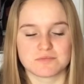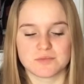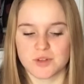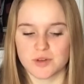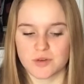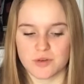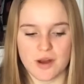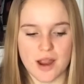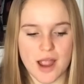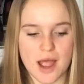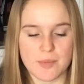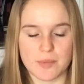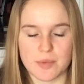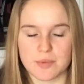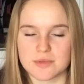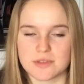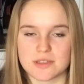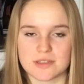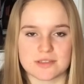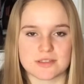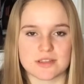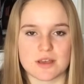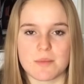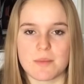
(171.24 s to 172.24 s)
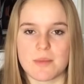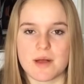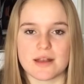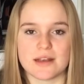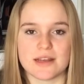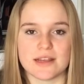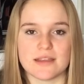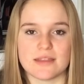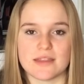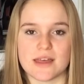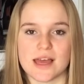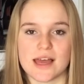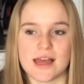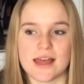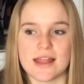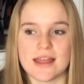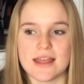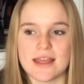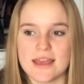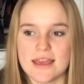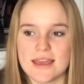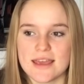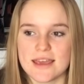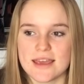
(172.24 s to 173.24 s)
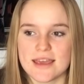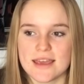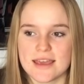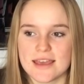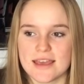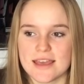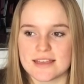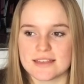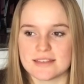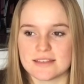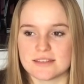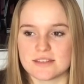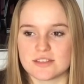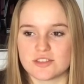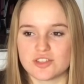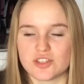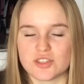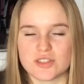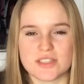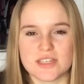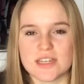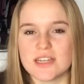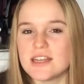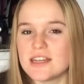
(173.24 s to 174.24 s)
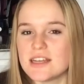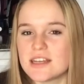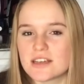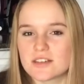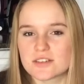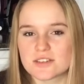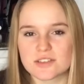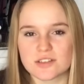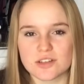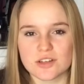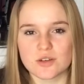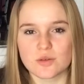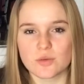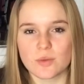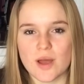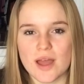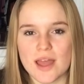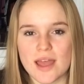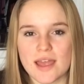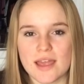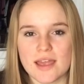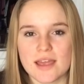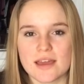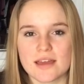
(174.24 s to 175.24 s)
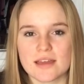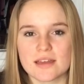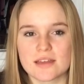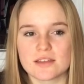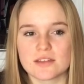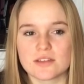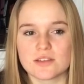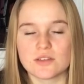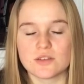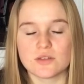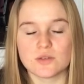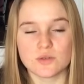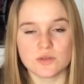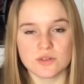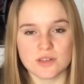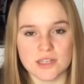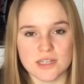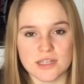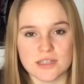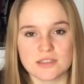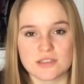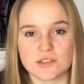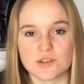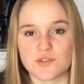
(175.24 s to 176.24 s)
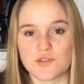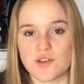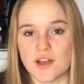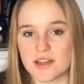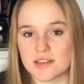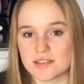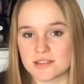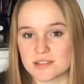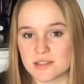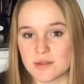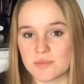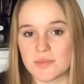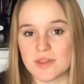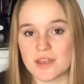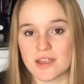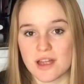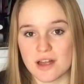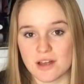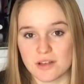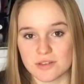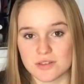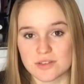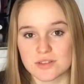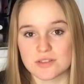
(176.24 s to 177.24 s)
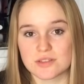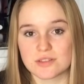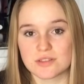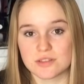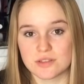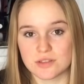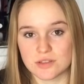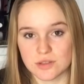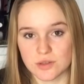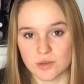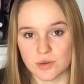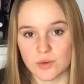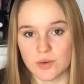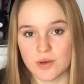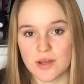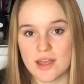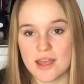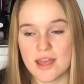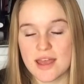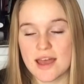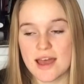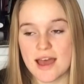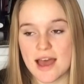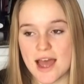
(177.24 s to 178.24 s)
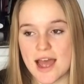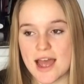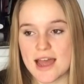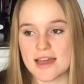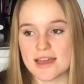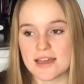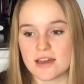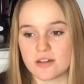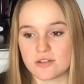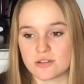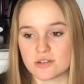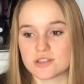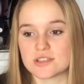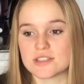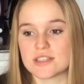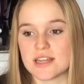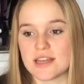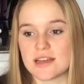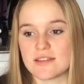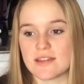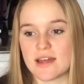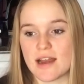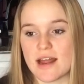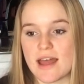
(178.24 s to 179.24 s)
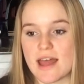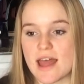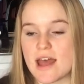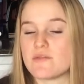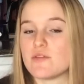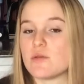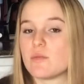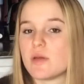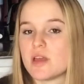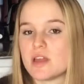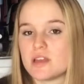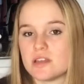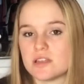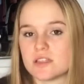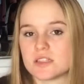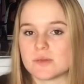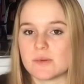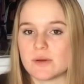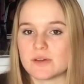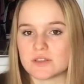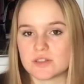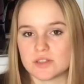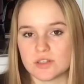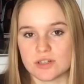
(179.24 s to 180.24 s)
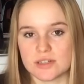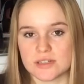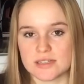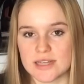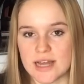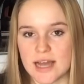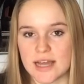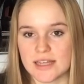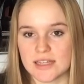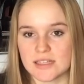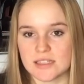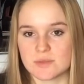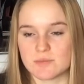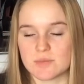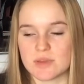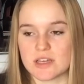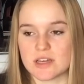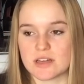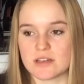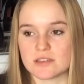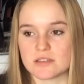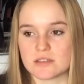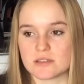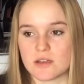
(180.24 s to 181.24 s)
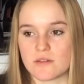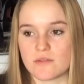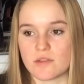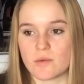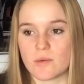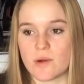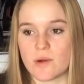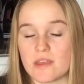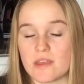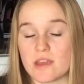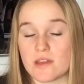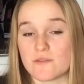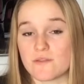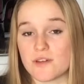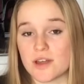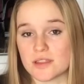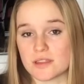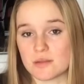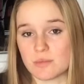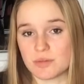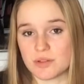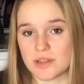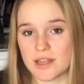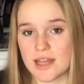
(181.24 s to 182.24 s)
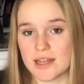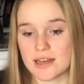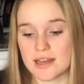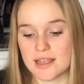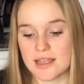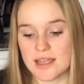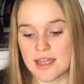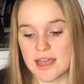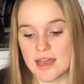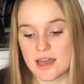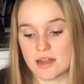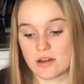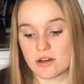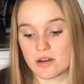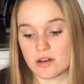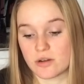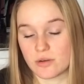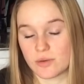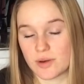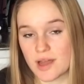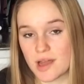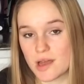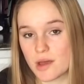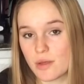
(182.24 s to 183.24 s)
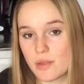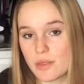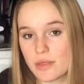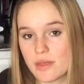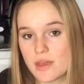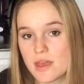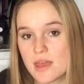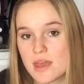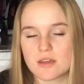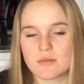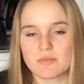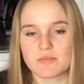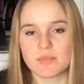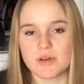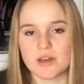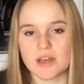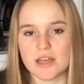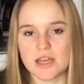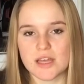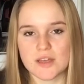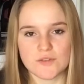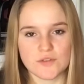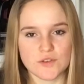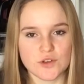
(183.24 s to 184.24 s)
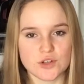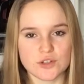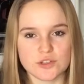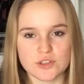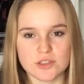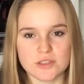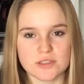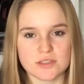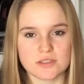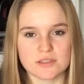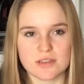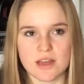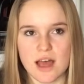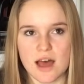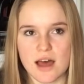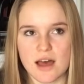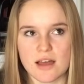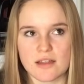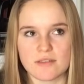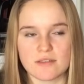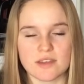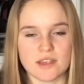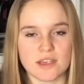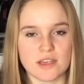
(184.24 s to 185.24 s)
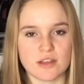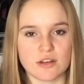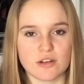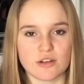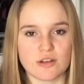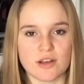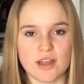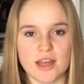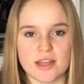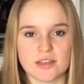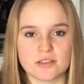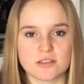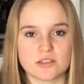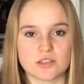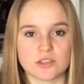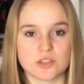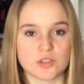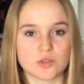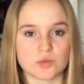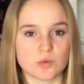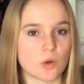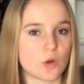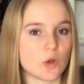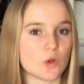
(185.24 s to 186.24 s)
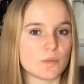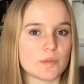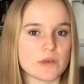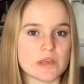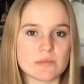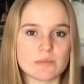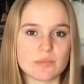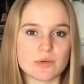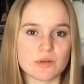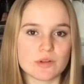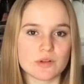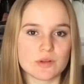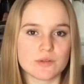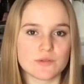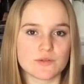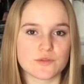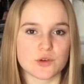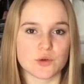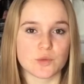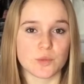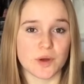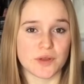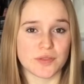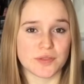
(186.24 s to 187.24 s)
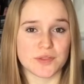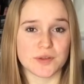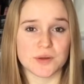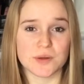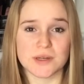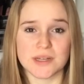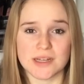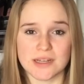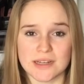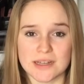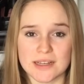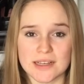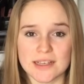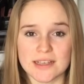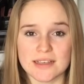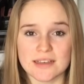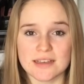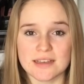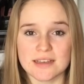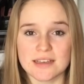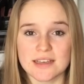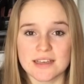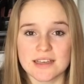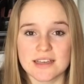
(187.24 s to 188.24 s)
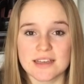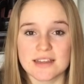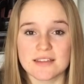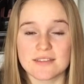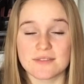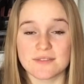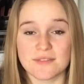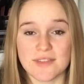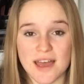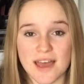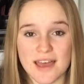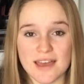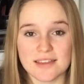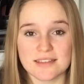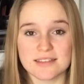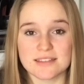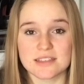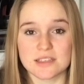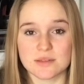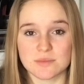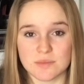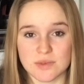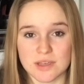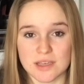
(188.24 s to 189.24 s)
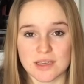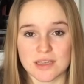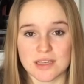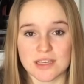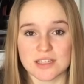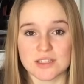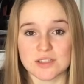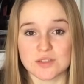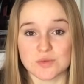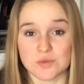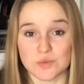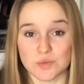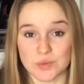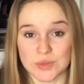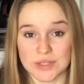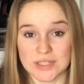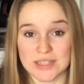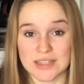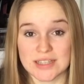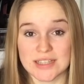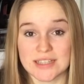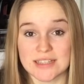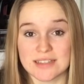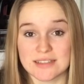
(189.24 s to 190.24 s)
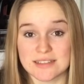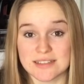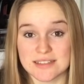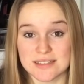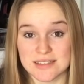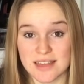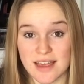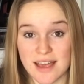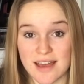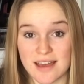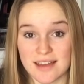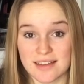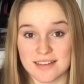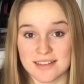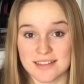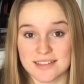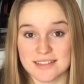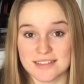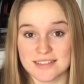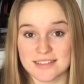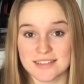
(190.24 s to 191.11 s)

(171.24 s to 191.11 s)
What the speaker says: crap to somebody that is just eating a certain way, you need to find something else to do. I understand that I have opinions about certain diets because of they affect the planet and our own health. But if you're just on the internet to troll people for what they're eating, that to me is really sad.